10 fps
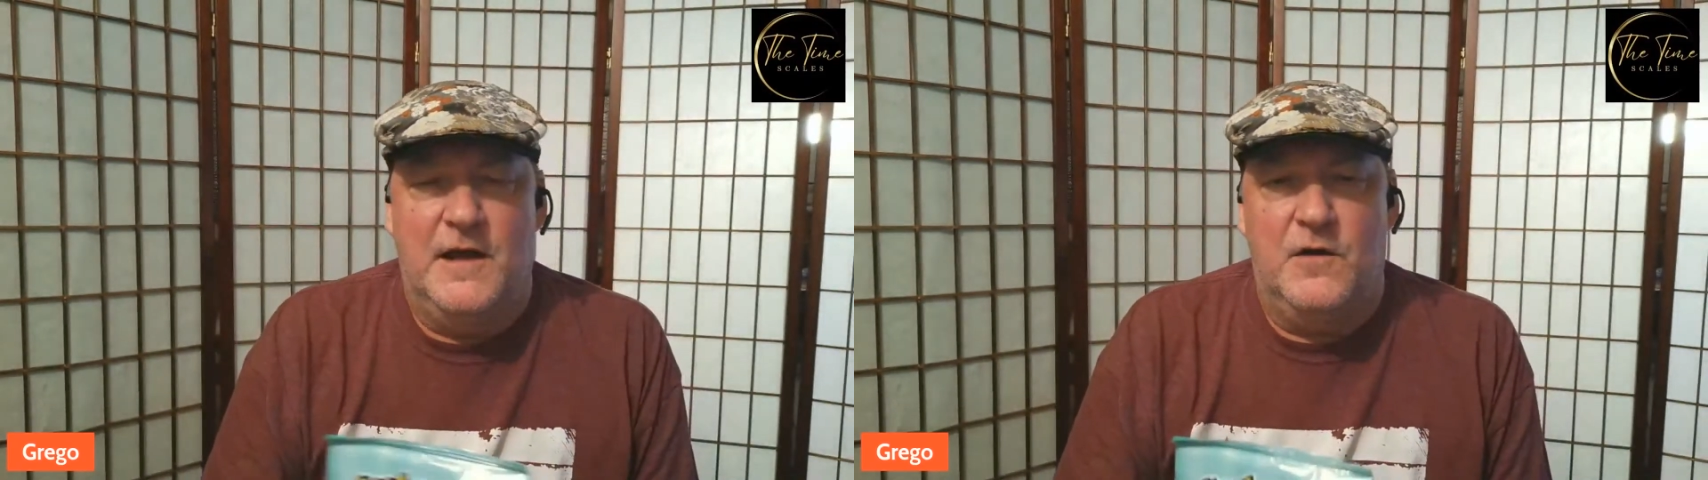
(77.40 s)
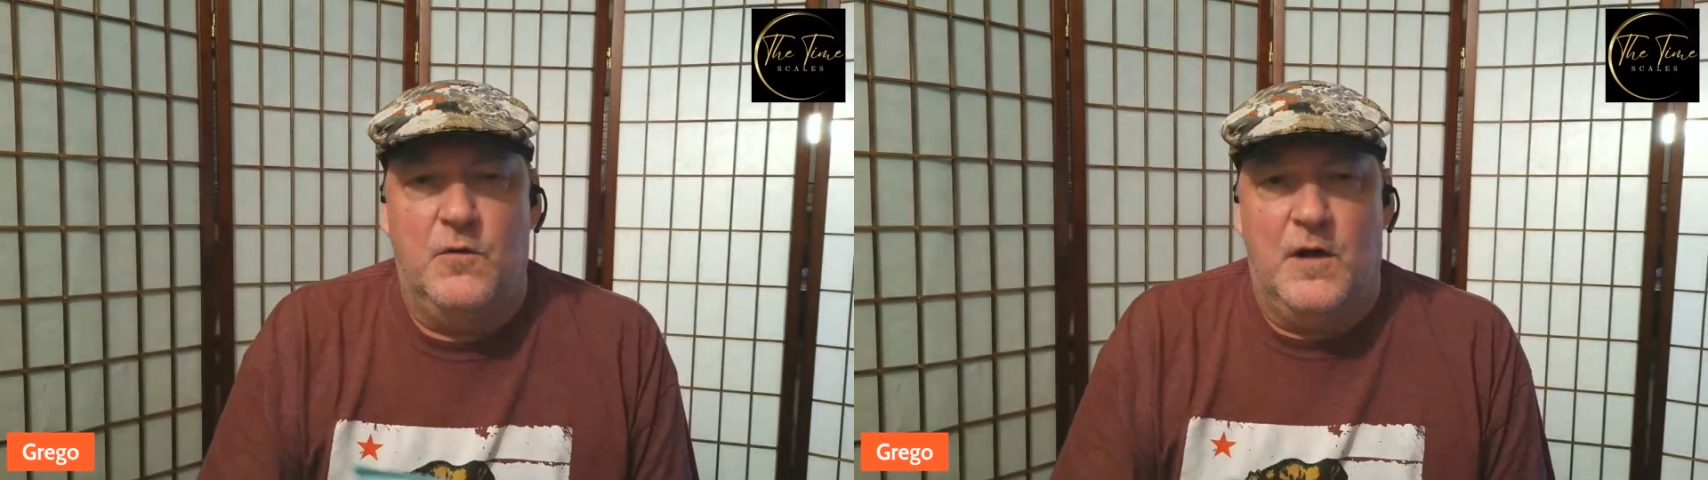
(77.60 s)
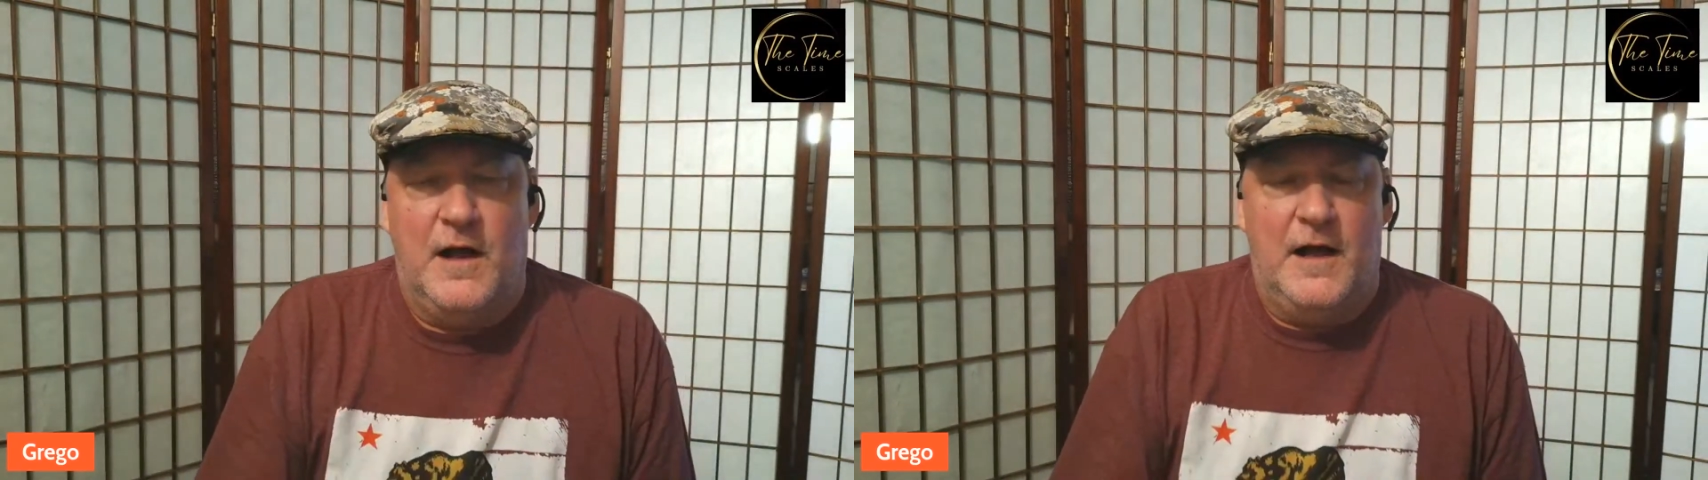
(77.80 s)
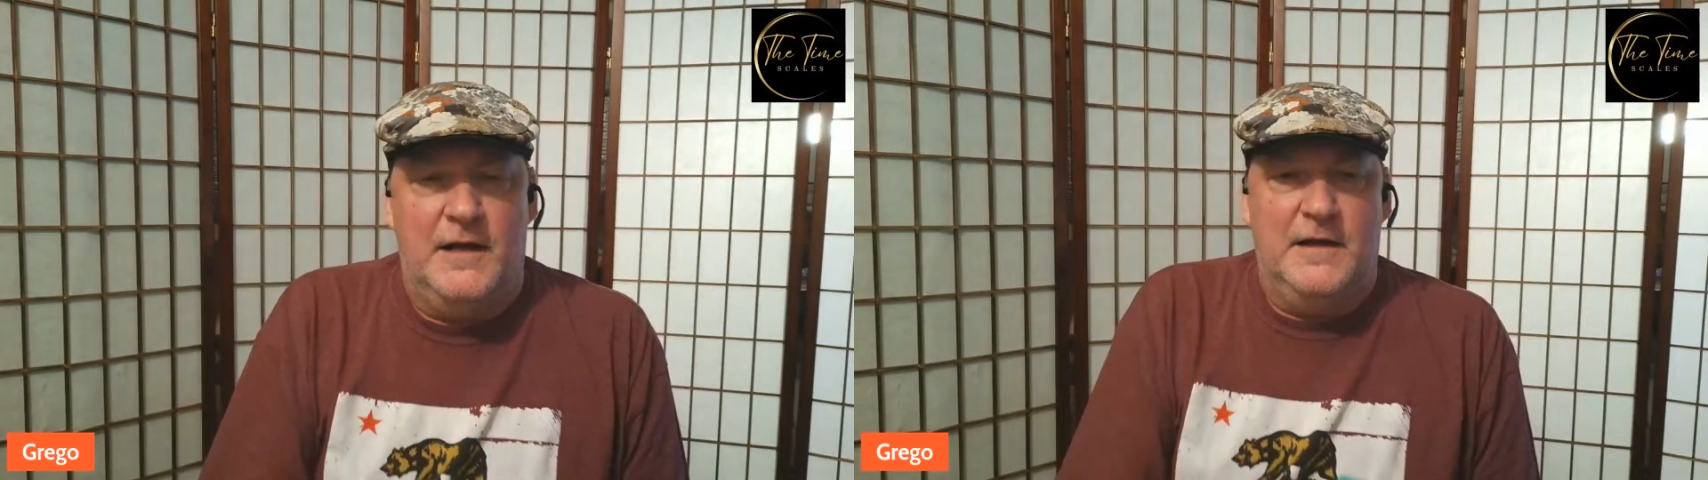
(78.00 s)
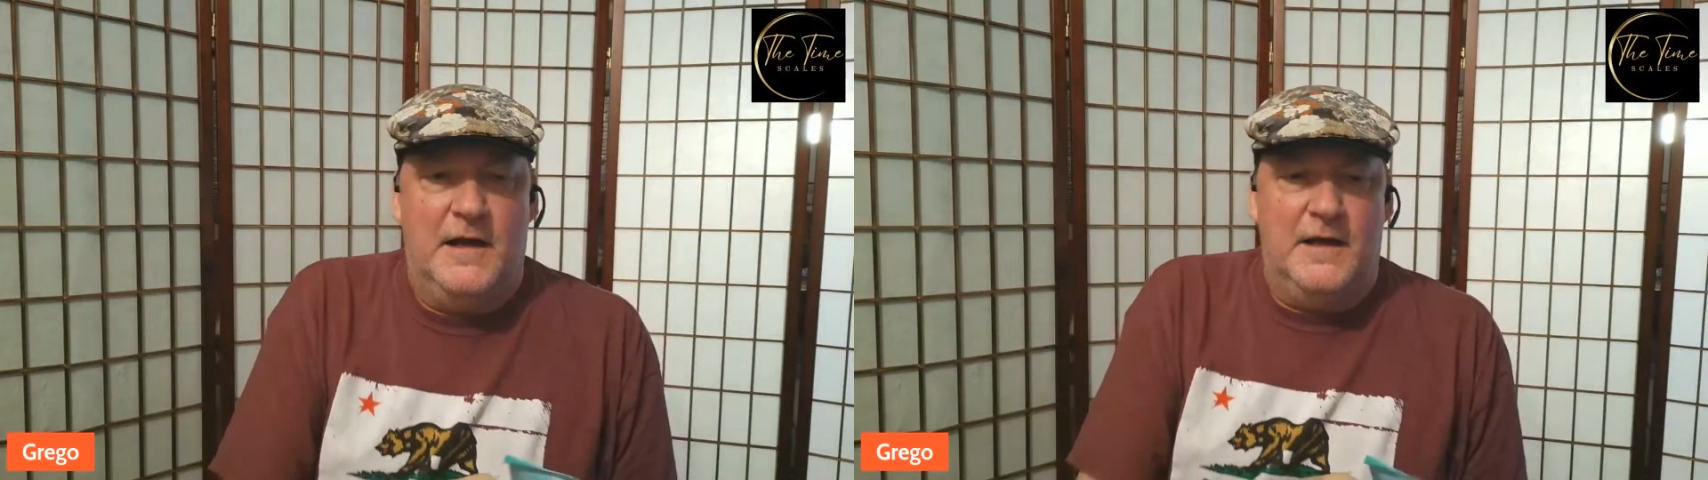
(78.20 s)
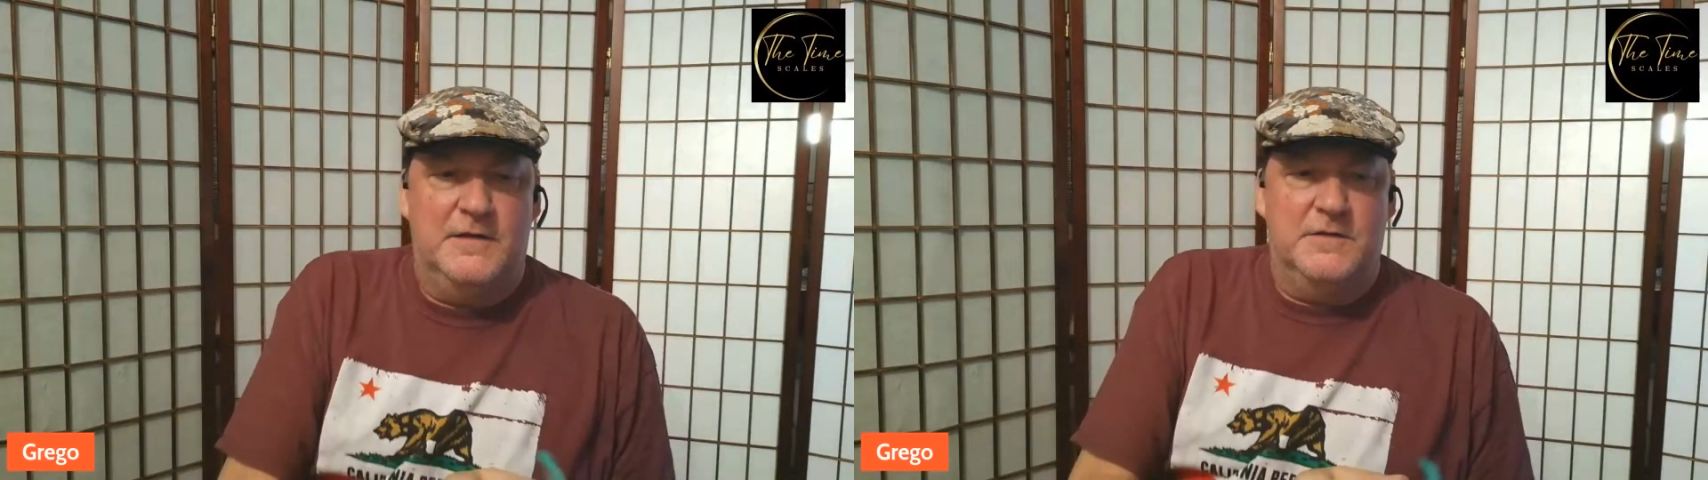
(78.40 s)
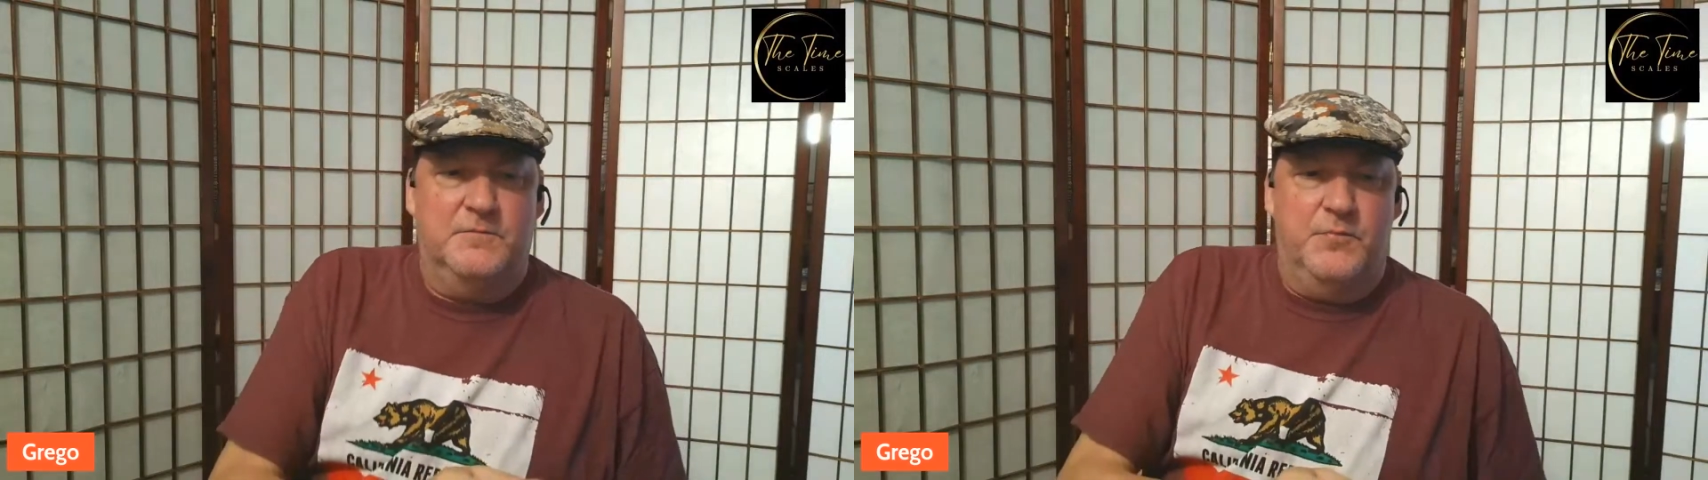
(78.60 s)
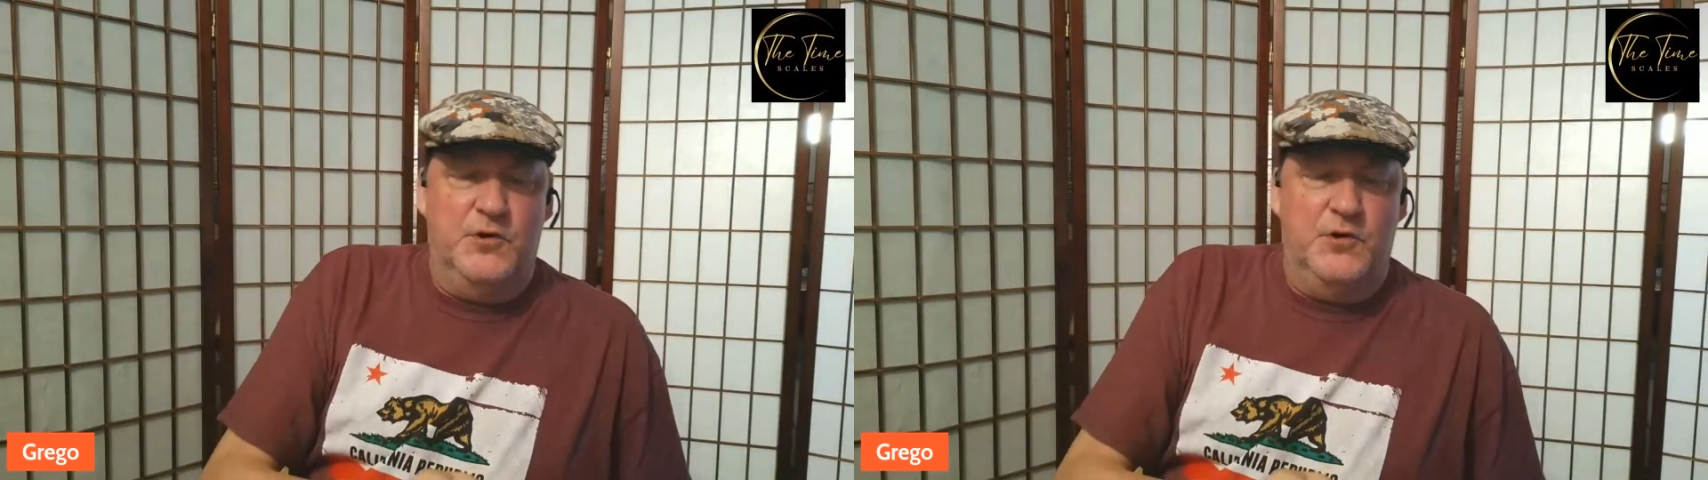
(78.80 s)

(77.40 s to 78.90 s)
Now, I had